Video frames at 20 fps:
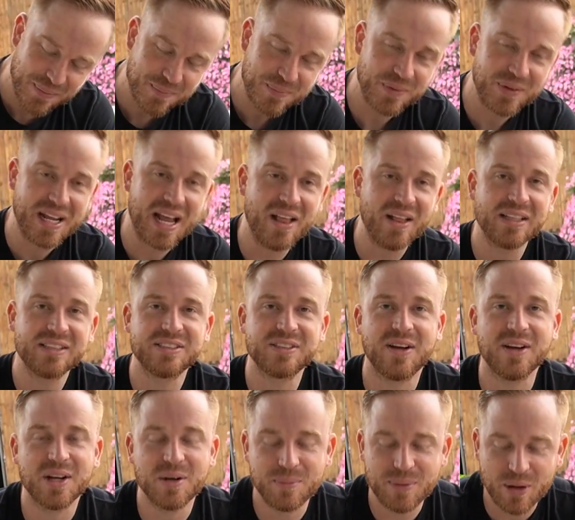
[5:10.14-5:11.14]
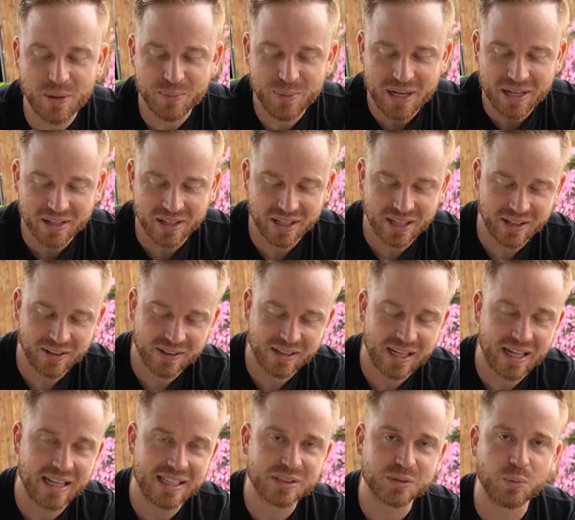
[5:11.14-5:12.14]
But now let's talk about Minka here,
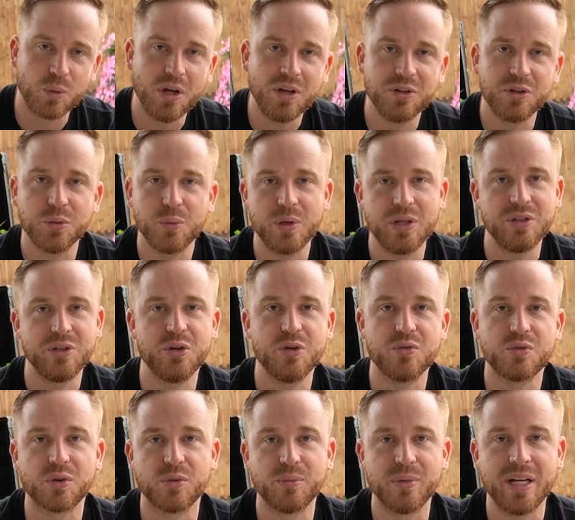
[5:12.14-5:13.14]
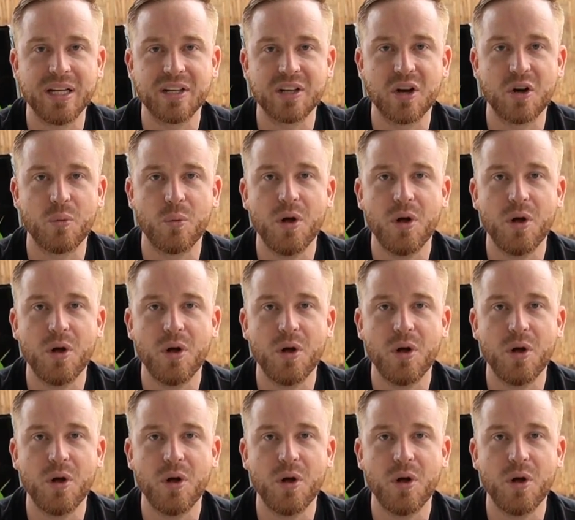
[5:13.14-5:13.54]
guys. What do we do for Minka?